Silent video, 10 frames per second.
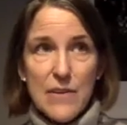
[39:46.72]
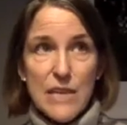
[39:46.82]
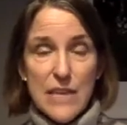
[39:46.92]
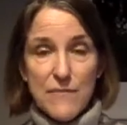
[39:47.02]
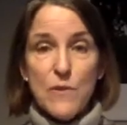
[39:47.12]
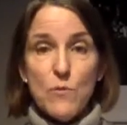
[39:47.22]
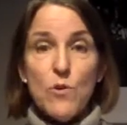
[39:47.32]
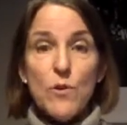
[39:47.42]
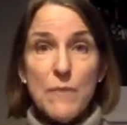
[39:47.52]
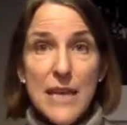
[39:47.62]
If it
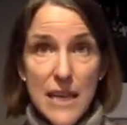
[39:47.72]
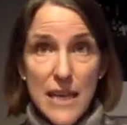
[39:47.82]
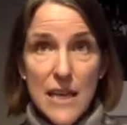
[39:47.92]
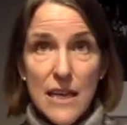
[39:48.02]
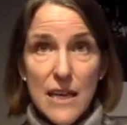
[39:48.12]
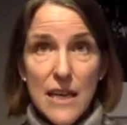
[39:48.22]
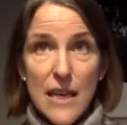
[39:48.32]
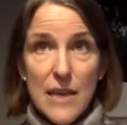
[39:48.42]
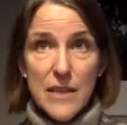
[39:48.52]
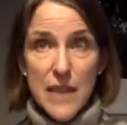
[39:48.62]
were me
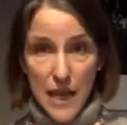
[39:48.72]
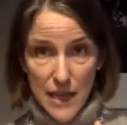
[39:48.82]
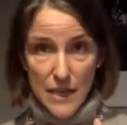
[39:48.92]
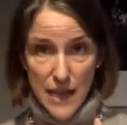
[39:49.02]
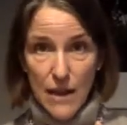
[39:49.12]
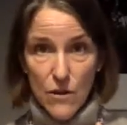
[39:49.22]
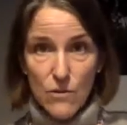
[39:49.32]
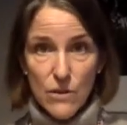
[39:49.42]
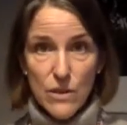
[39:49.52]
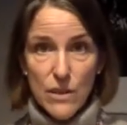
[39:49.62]
dying
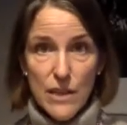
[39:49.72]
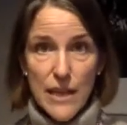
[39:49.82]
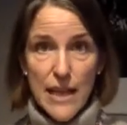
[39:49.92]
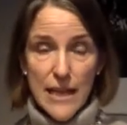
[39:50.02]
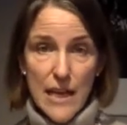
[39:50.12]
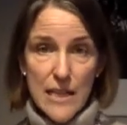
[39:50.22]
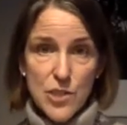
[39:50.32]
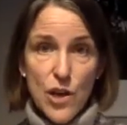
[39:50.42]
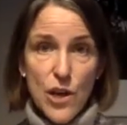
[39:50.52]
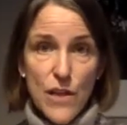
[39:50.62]
now, and I
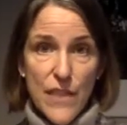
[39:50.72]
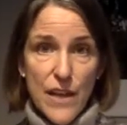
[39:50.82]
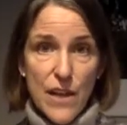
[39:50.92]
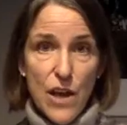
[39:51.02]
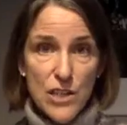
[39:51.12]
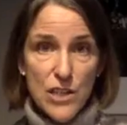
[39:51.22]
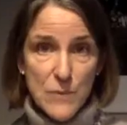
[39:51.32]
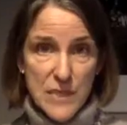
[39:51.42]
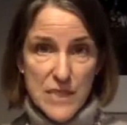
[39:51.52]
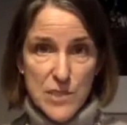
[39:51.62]
saw that
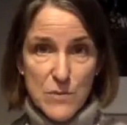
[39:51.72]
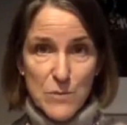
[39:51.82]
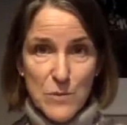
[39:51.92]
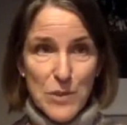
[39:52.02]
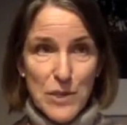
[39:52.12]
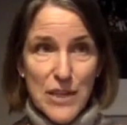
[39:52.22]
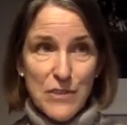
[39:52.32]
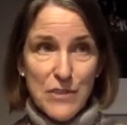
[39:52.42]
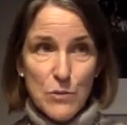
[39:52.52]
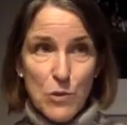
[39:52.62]
hospices were
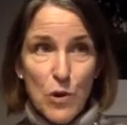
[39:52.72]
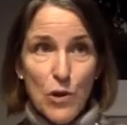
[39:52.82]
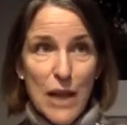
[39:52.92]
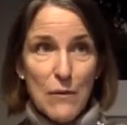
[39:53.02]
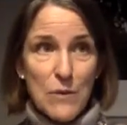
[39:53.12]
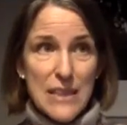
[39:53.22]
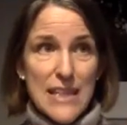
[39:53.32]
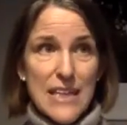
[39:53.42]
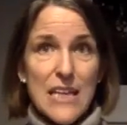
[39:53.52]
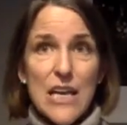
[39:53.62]
given a role, I would
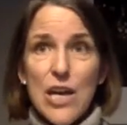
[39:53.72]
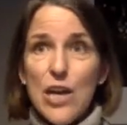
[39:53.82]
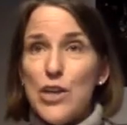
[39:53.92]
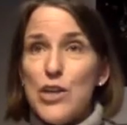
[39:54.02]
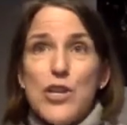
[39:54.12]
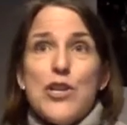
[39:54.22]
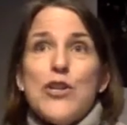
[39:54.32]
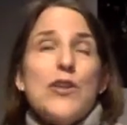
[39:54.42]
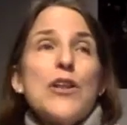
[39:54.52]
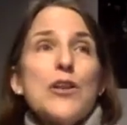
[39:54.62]
think,
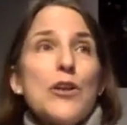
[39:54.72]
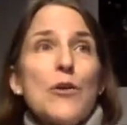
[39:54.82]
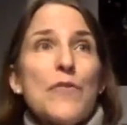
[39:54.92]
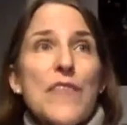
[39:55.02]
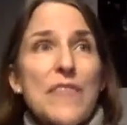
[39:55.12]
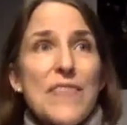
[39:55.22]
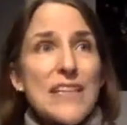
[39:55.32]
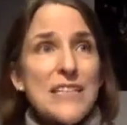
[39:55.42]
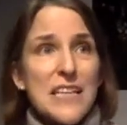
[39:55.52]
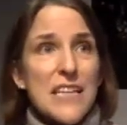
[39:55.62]
you know, that
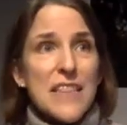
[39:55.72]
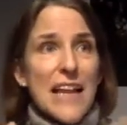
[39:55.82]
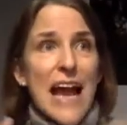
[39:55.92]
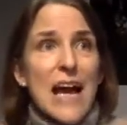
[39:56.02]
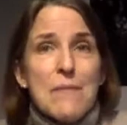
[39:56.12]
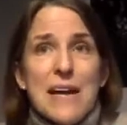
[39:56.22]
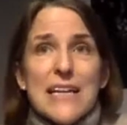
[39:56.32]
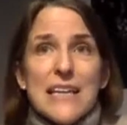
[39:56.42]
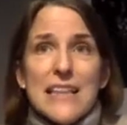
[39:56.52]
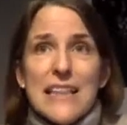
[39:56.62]
it's going to then, am I
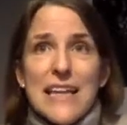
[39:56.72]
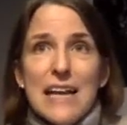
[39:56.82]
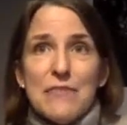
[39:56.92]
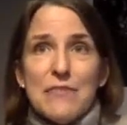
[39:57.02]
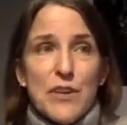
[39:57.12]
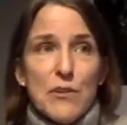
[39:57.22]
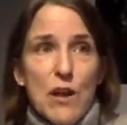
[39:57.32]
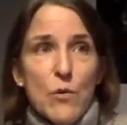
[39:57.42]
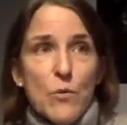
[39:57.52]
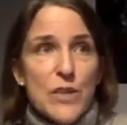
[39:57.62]
going to then have to figure
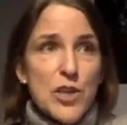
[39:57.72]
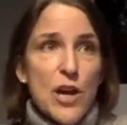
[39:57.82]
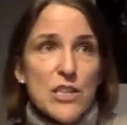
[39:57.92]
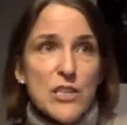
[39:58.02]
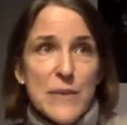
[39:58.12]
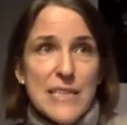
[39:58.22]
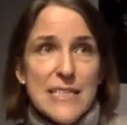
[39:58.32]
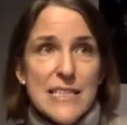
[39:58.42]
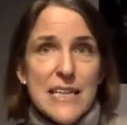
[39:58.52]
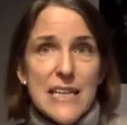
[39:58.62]
out which
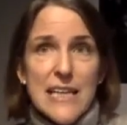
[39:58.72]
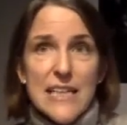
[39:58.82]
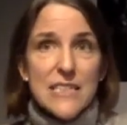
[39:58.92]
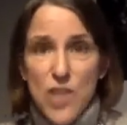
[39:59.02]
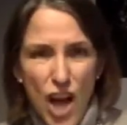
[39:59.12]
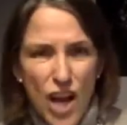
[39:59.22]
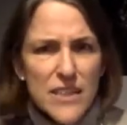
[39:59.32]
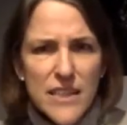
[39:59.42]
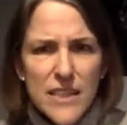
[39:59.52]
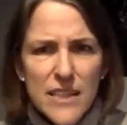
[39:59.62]
hospice is not
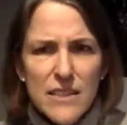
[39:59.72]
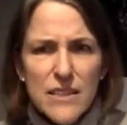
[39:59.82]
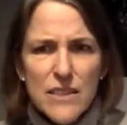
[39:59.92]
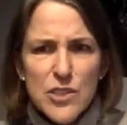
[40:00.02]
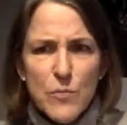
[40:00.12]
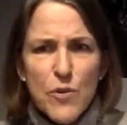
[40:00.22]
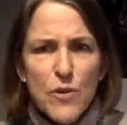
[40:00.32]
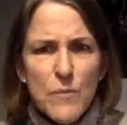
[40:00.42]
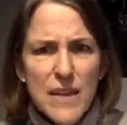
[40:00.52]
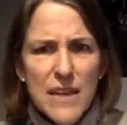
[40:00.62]
going to
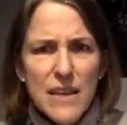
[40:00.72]
support me?